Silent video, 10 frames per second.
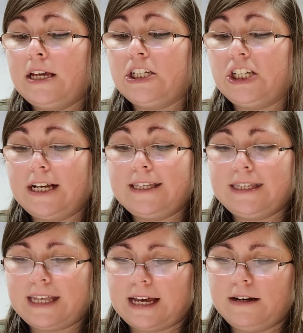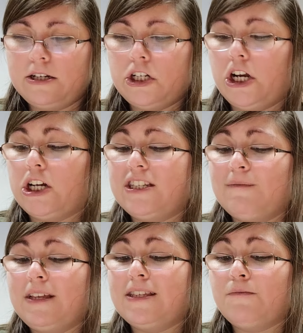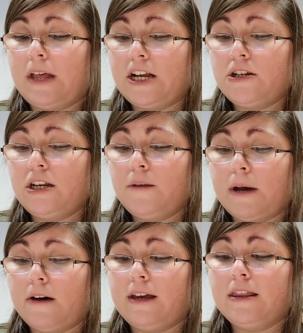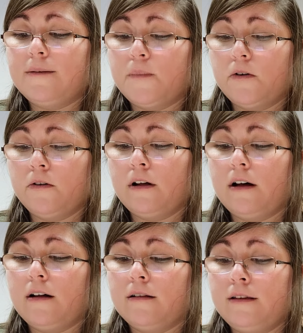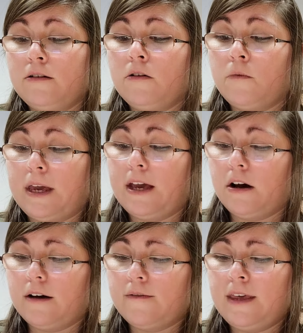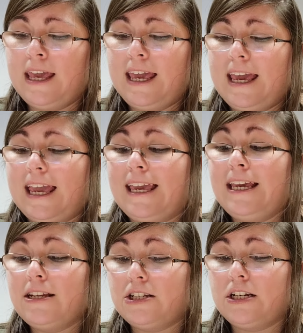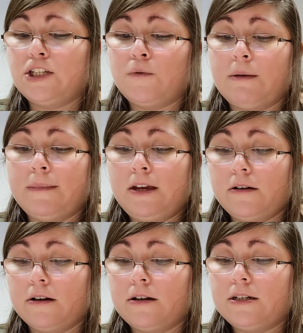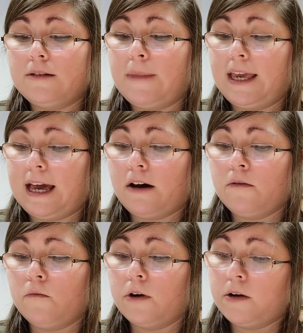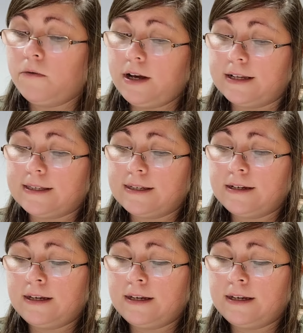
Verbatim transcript: Just then, she heard something splashing about in the pool a little way off, and she swam nearer to make out what it was.